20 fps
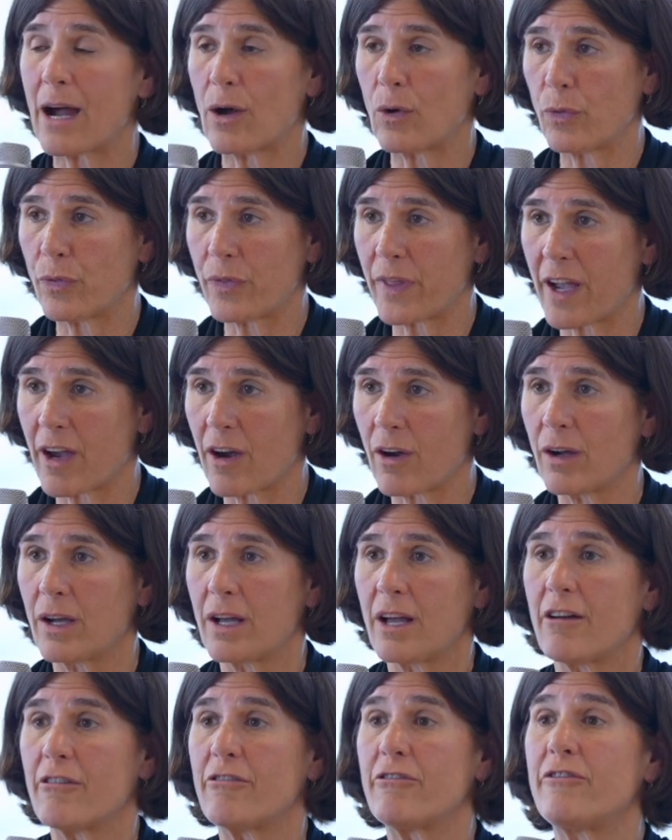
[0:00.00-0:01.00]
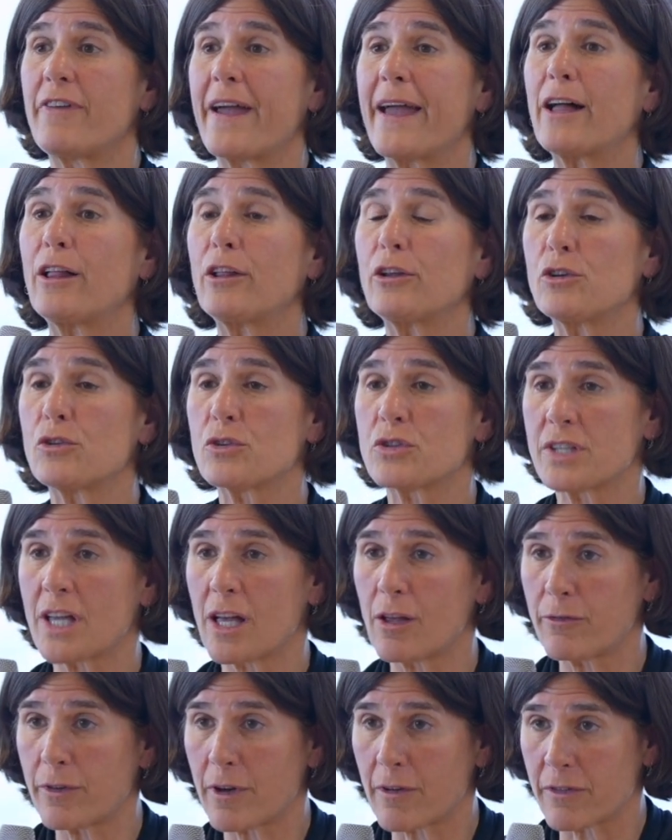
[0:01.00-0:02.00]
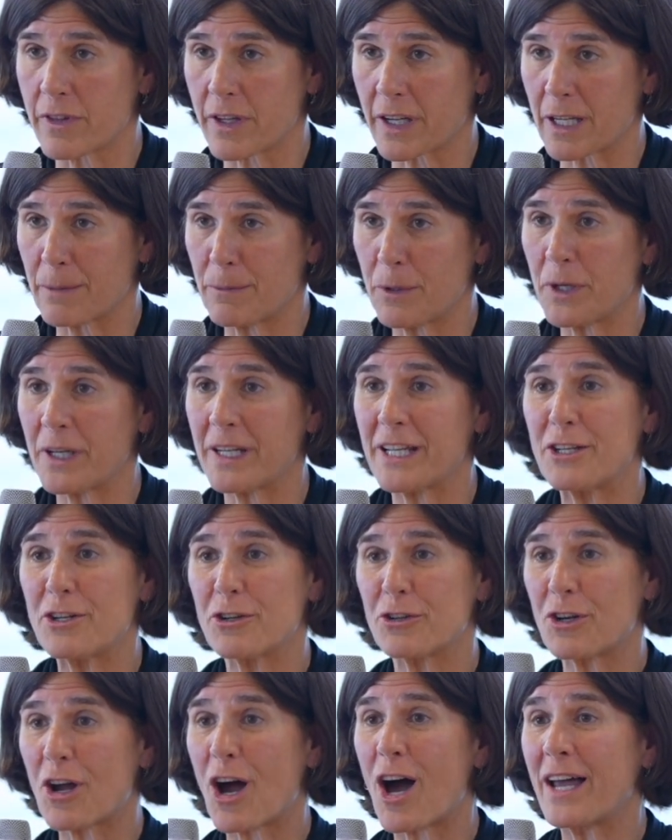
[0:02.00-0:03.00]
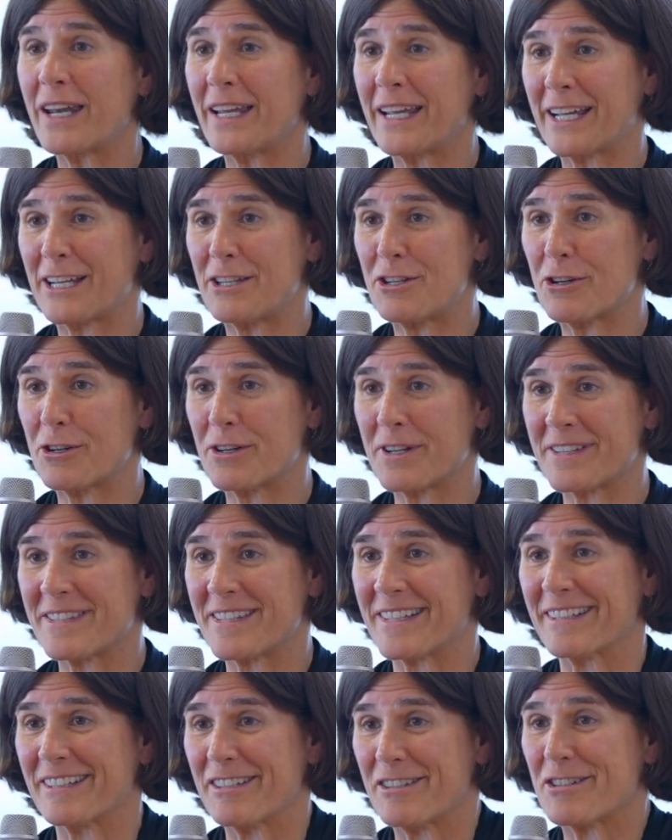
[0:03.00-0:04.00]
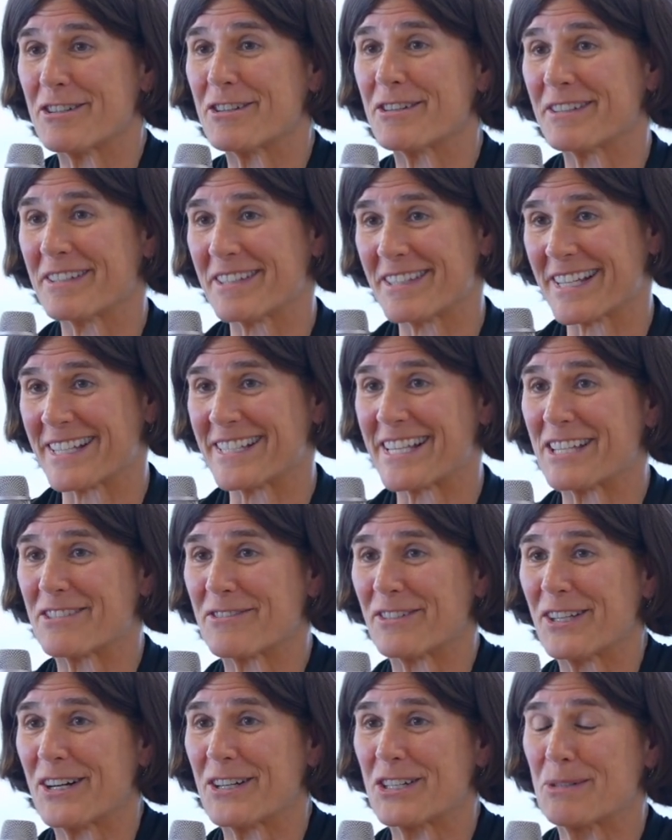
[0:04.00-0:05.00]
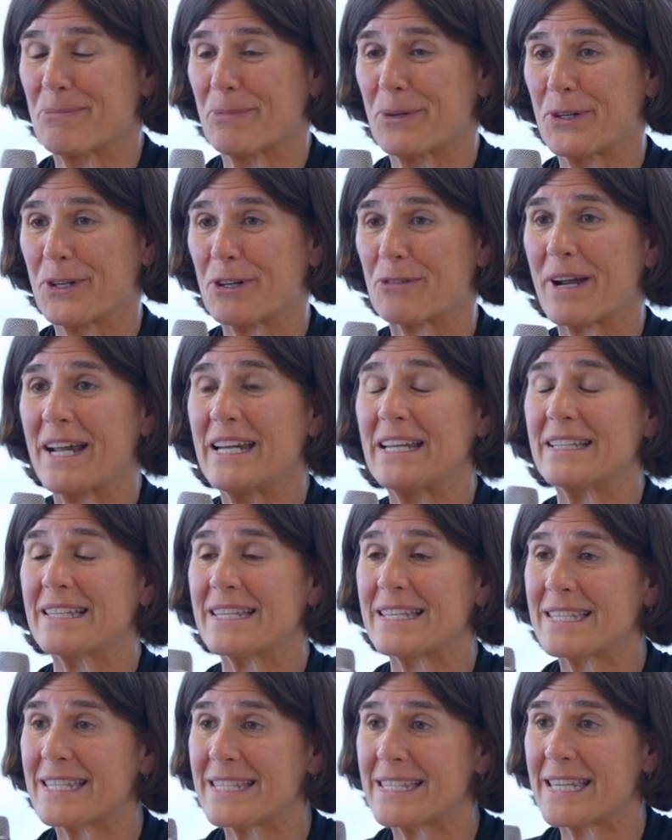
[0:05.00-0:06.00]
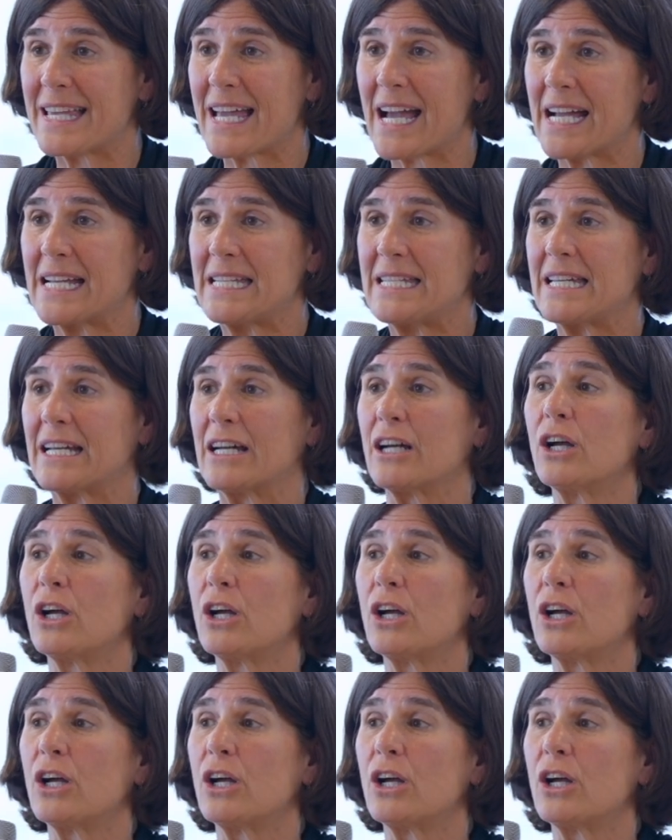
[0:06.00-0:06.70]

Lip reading: out there, avail yourself of the community. You're nodding and you're a successful entrepreneur, right? This is the idea.